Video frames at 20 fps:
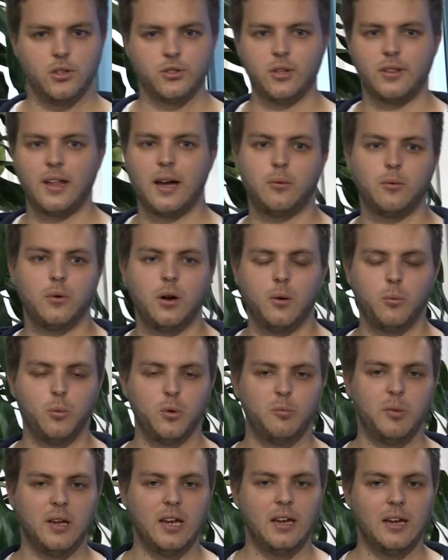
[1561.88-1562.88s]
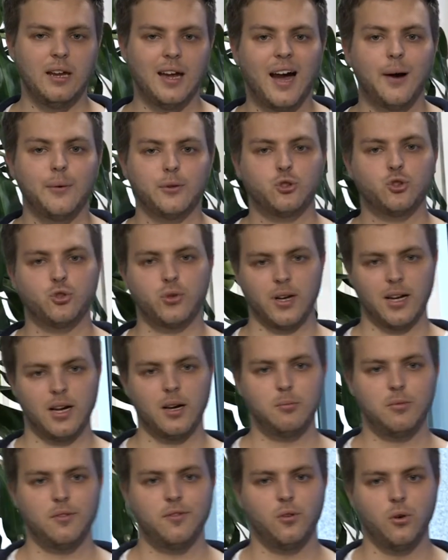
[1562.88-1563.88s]
So that would be our
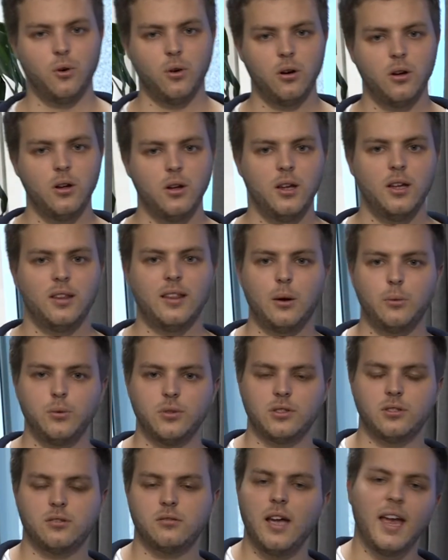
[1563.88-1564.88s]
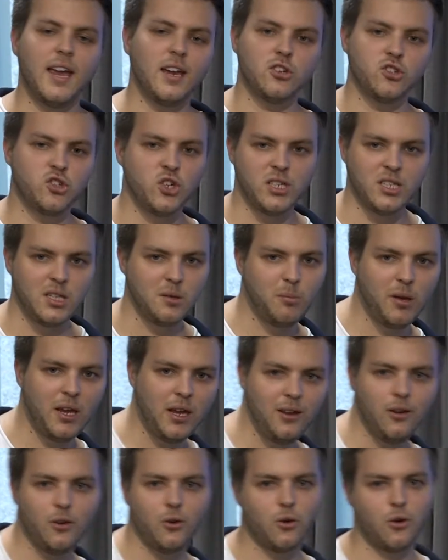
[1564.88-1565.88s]
trigger before. That was
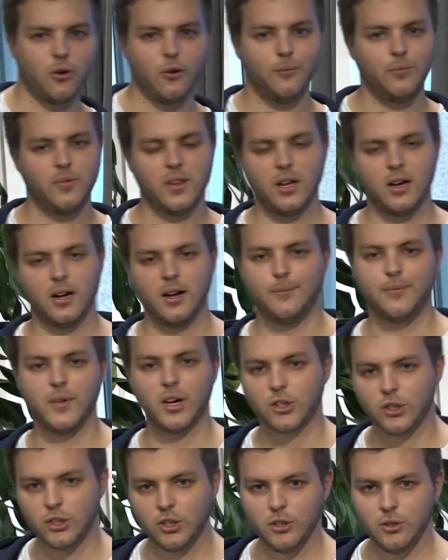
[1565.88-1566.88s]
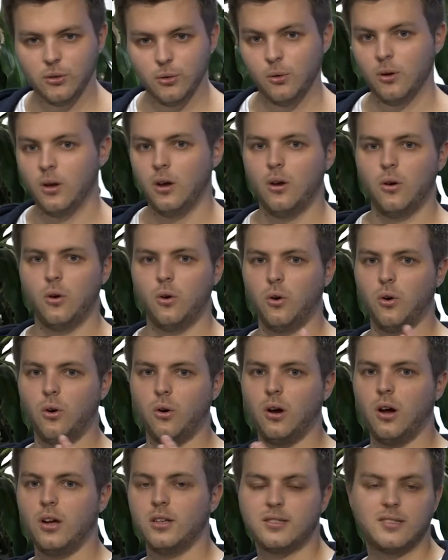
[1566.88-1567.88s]
HTTP or a queue
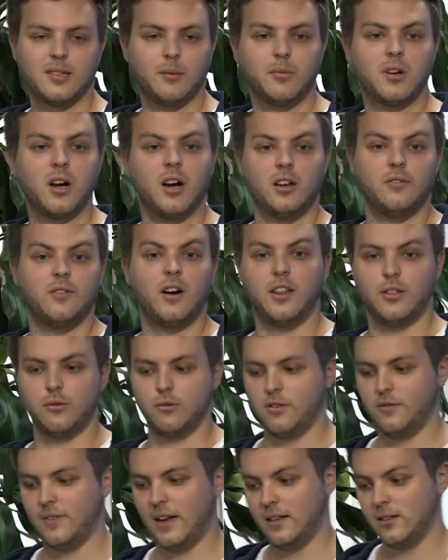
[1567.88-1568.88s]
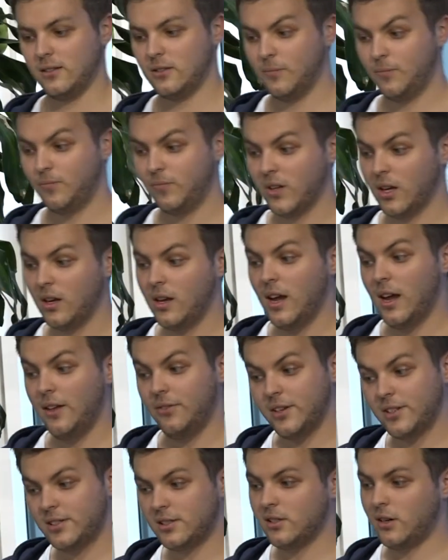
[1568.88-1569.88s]
or some kind of other event.
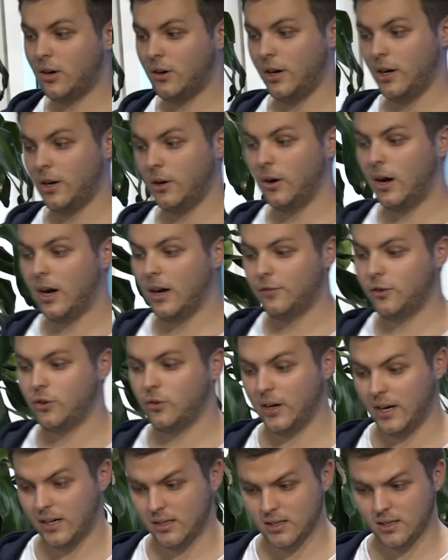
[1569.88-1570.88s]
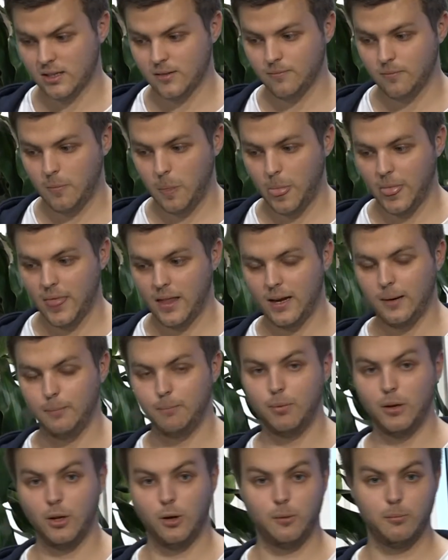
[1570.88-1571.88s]
In this scenario, I've created a
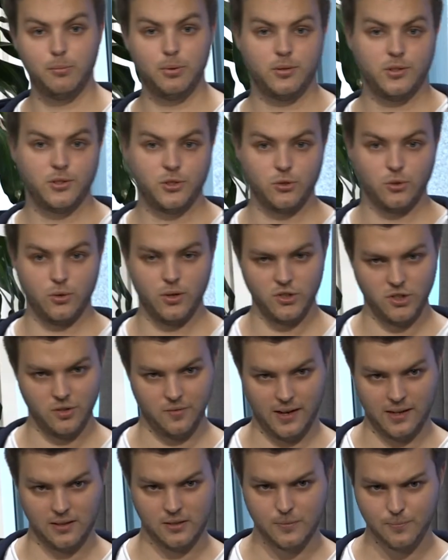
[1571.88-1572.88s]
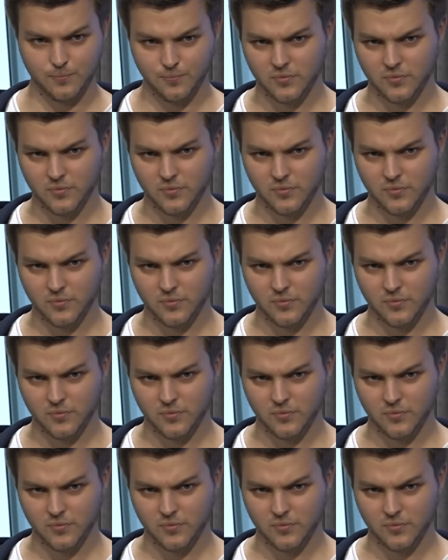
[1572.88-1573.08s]
blob storage event.